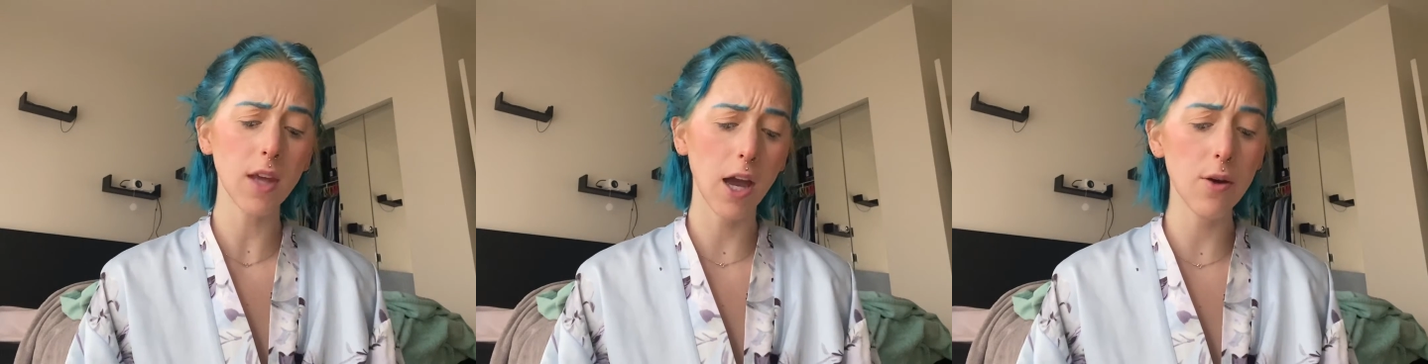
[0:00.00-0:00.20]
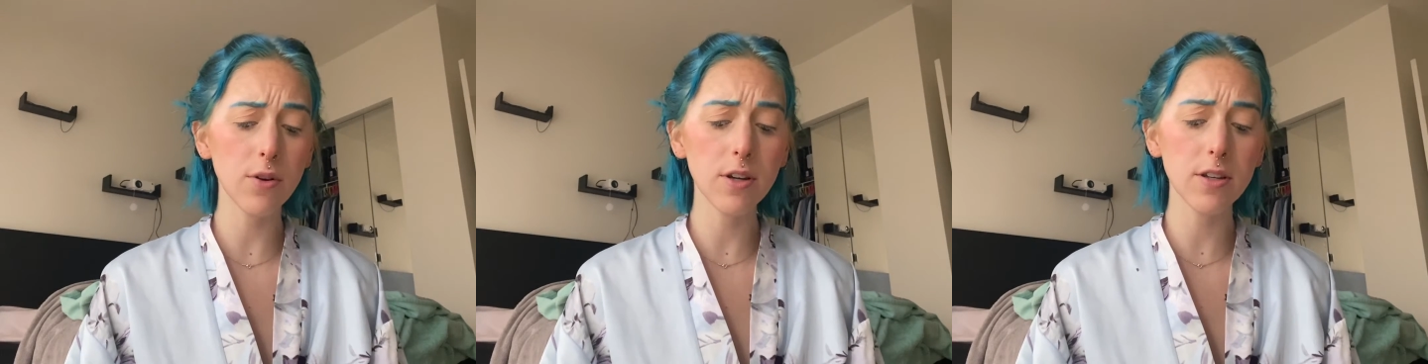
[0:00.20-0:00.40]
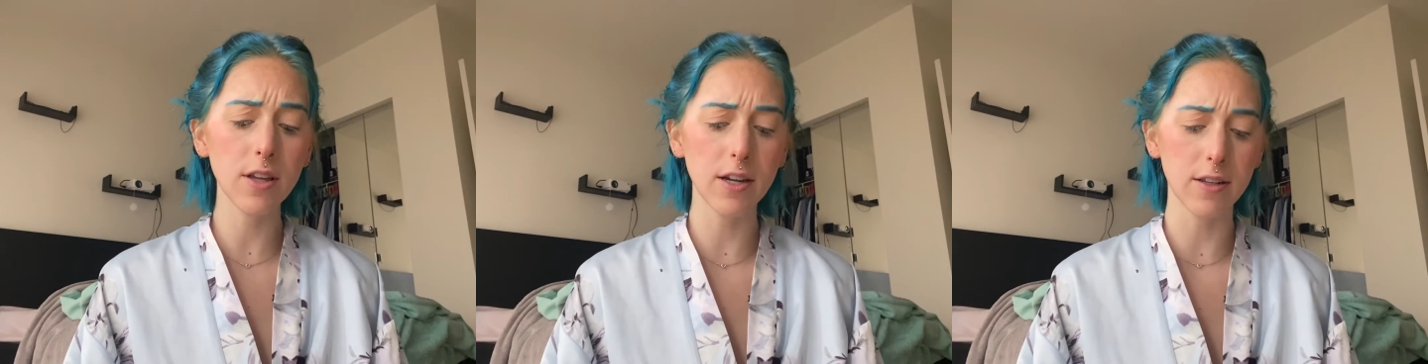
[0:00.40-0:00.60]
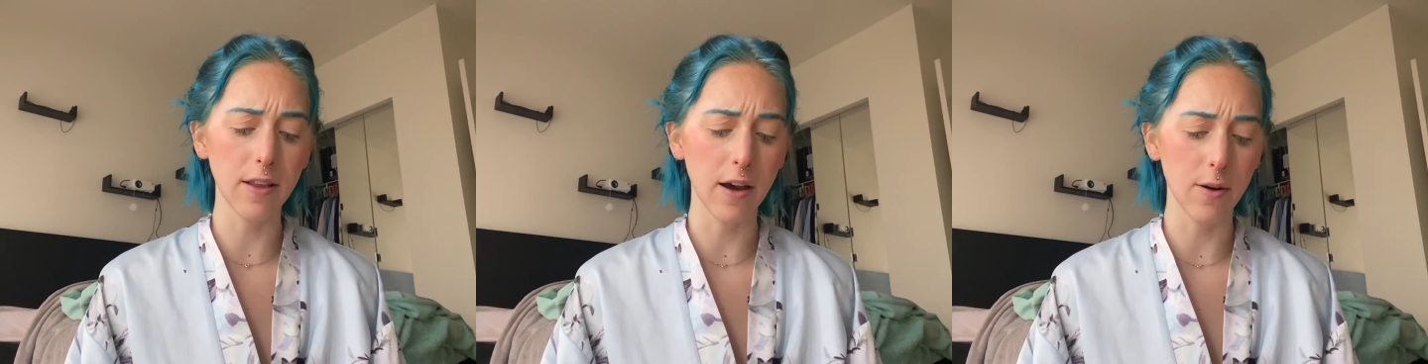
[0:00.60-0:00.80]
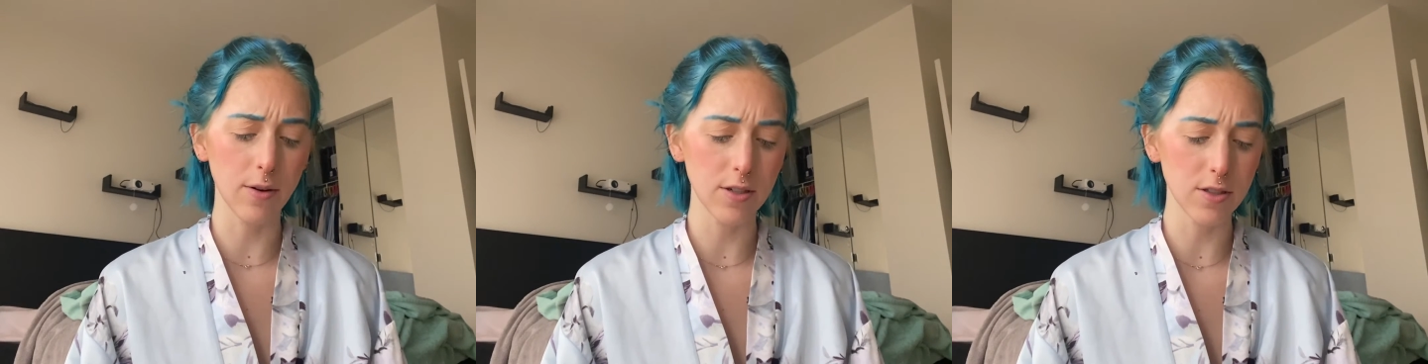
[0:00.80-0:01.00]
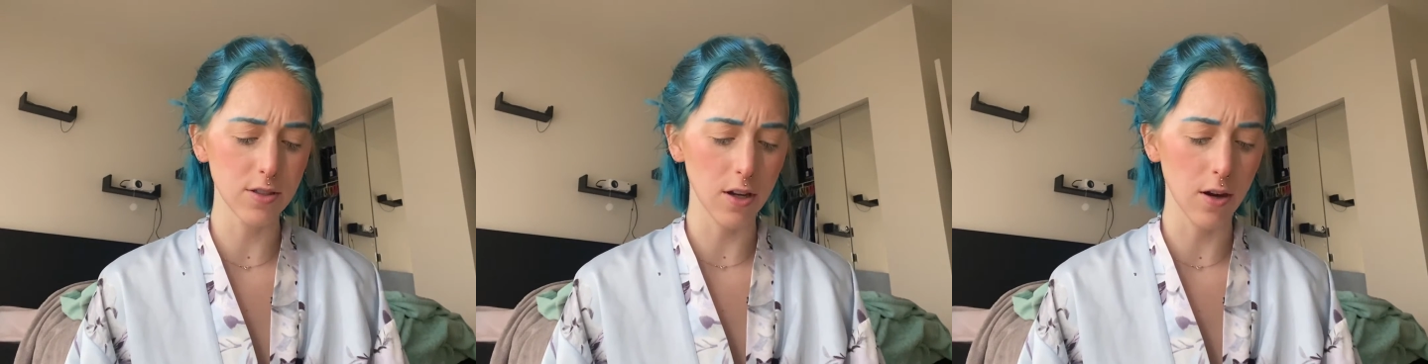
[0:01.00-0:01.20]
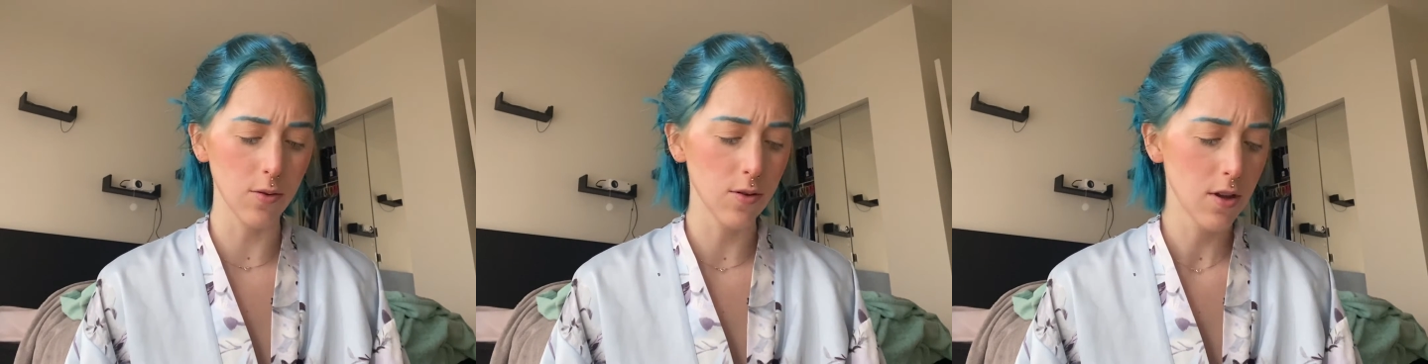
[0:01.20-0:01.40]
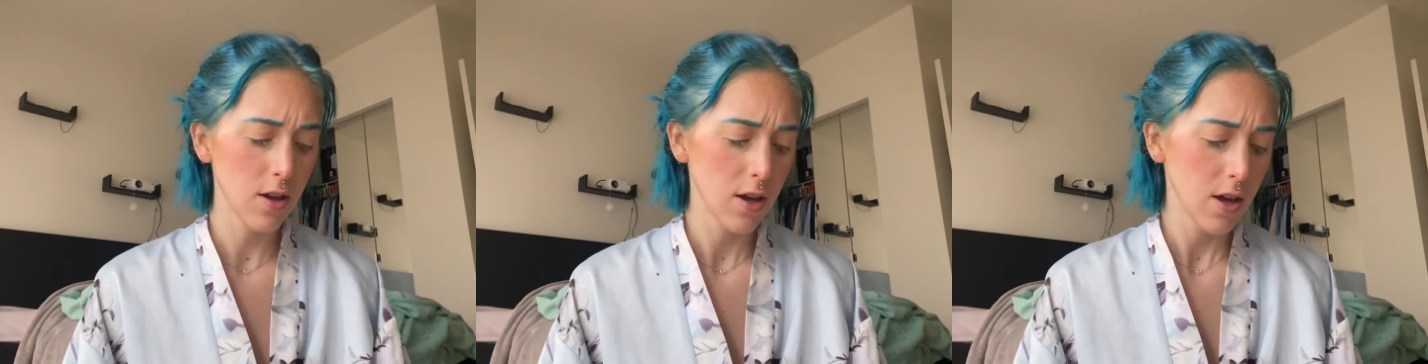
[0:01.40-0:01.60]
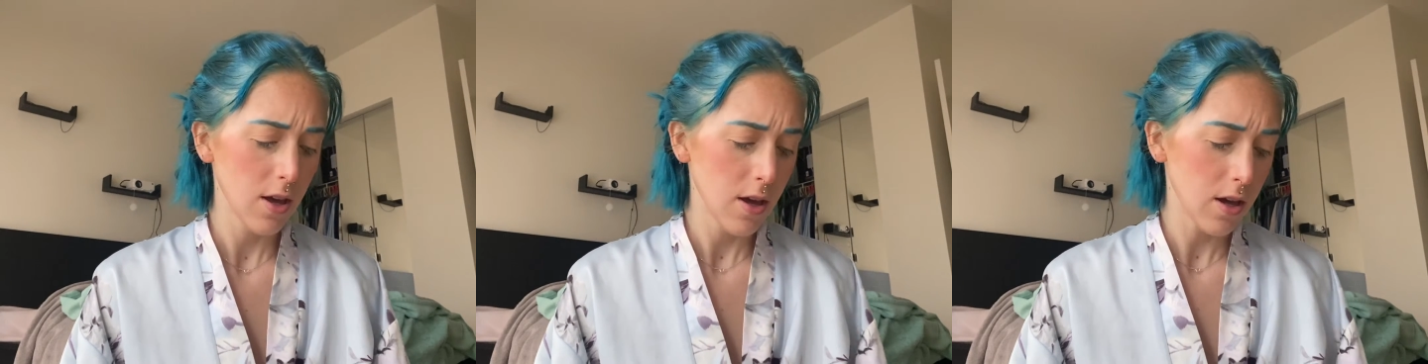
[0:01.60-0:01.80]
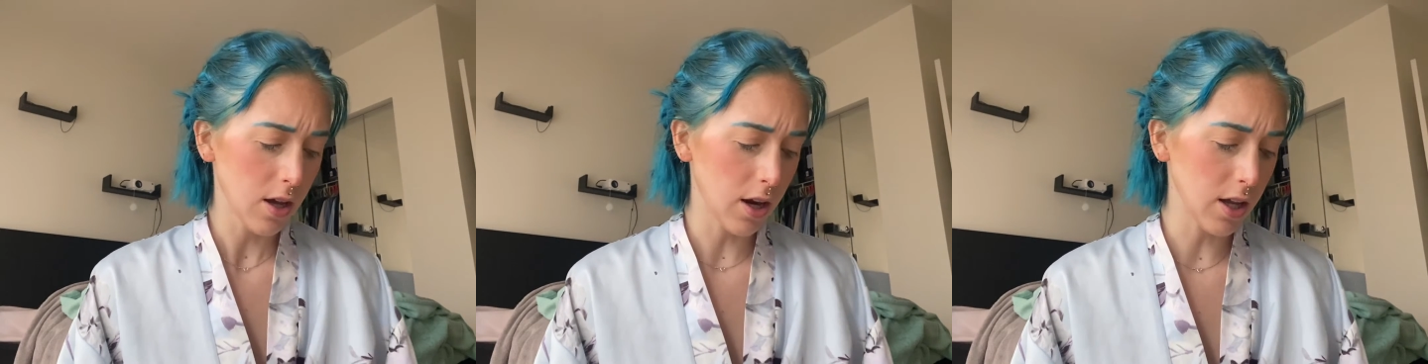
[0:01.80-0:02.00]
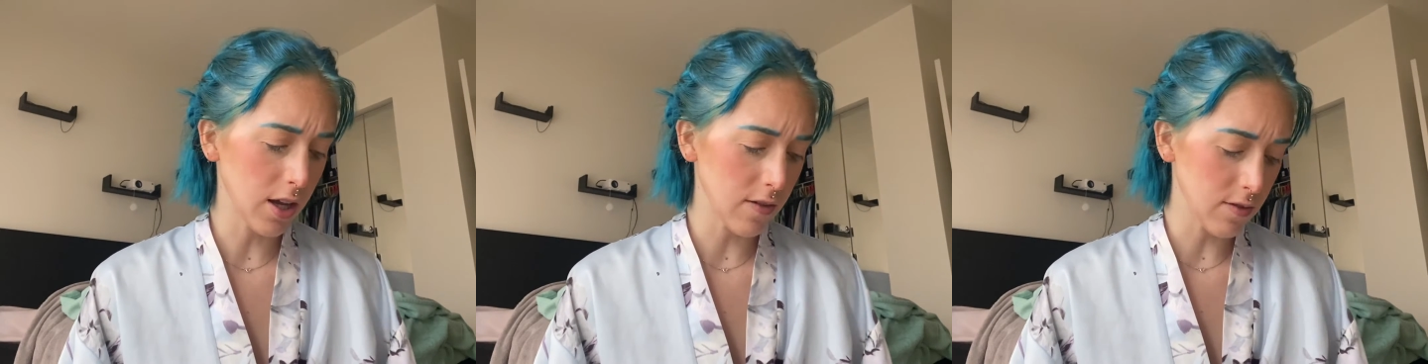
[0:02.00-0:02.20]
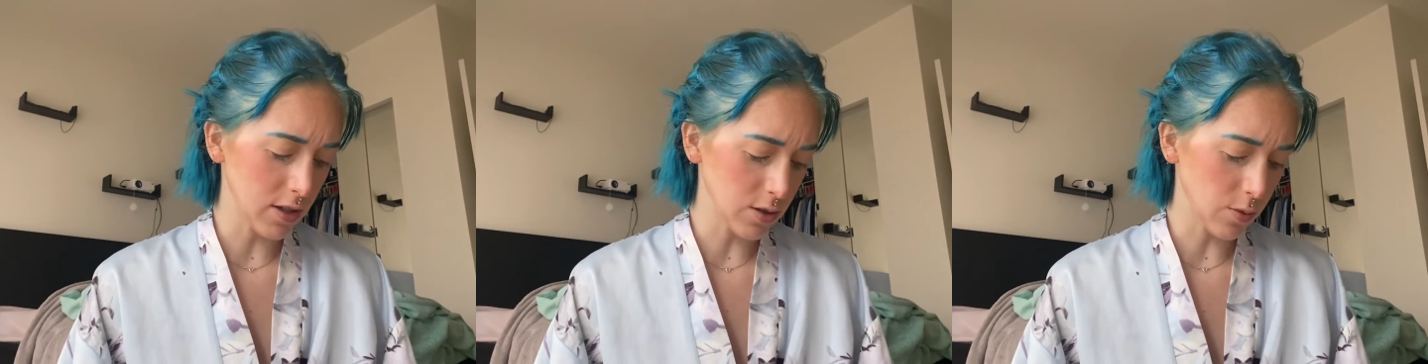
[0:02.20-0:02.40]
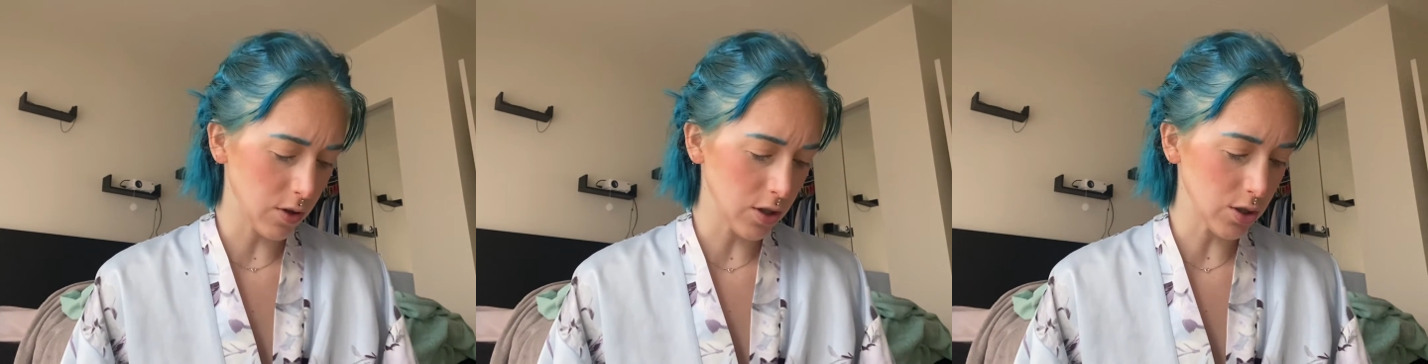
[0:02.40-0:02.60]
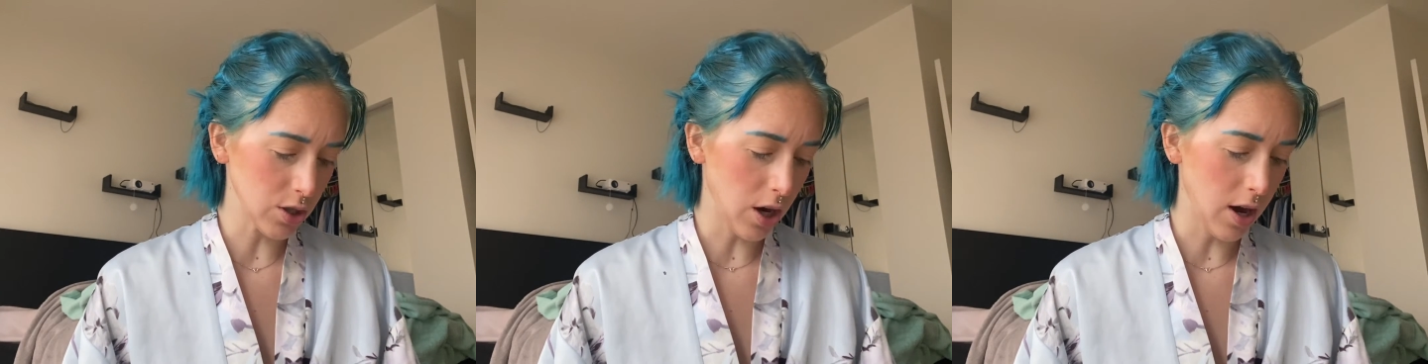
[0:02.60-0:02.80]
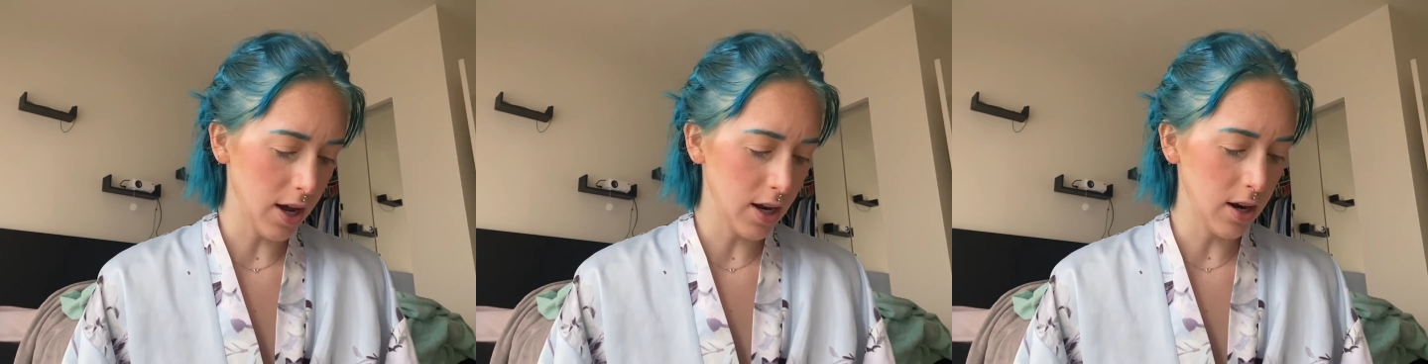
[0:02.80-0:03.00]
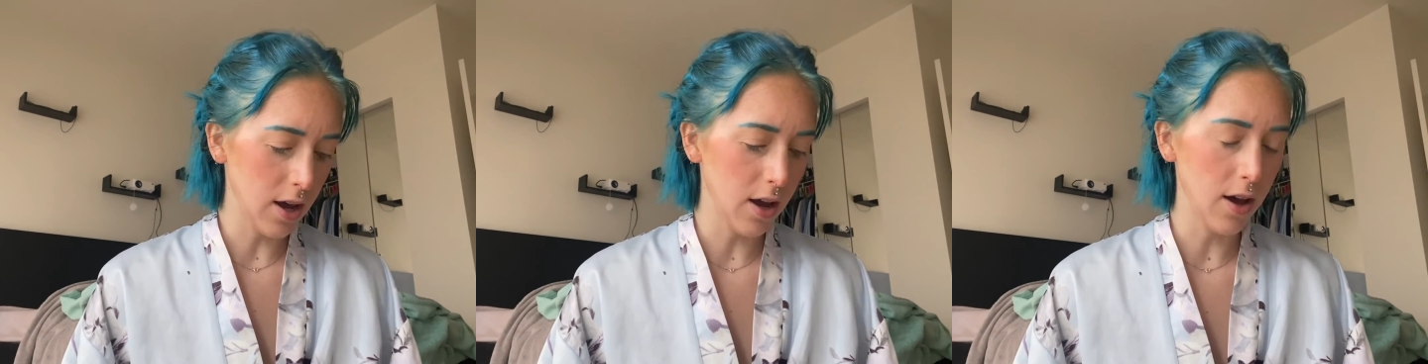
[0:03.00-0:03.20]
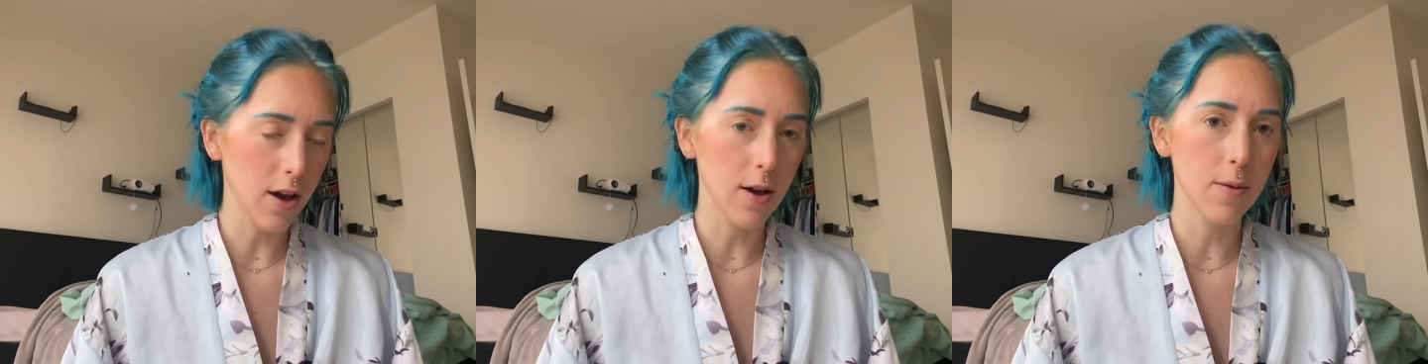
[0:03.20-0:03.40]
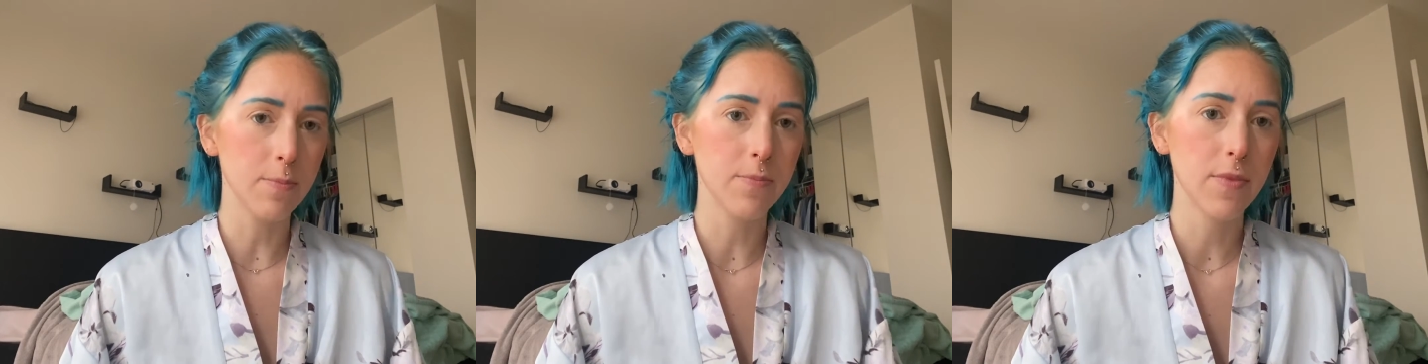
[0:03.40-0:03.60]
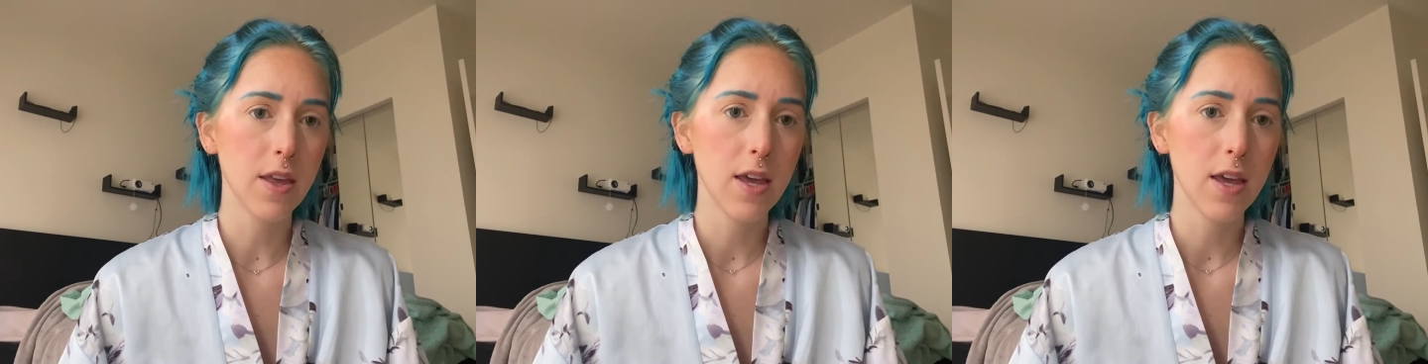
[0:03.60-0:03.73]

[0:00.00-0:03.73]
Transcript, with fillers: I really like that one, so I'm gonna give this one a shot. And